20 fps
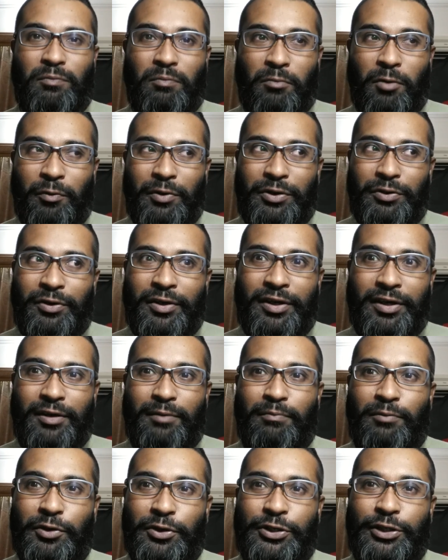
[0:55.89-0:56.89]
moment you
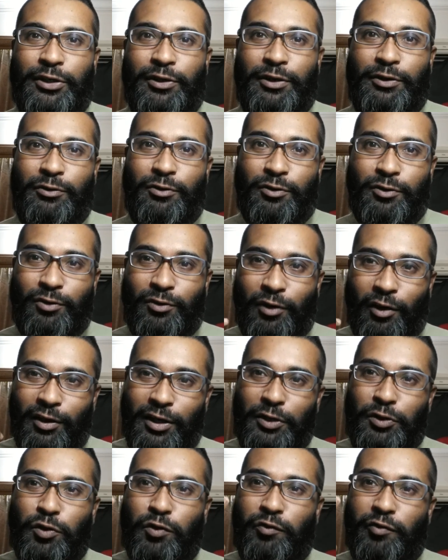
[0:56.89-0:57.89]
hear Boucheron you know
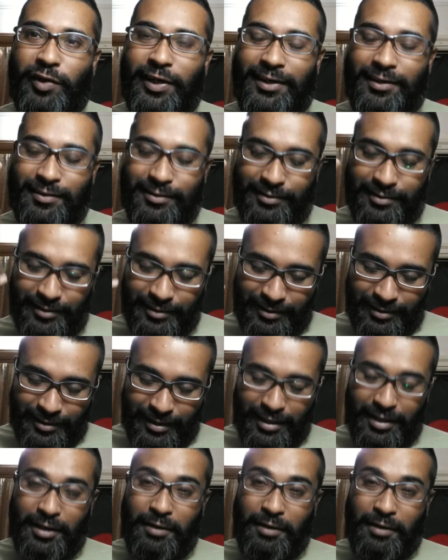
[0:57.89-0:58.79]
only two fragrances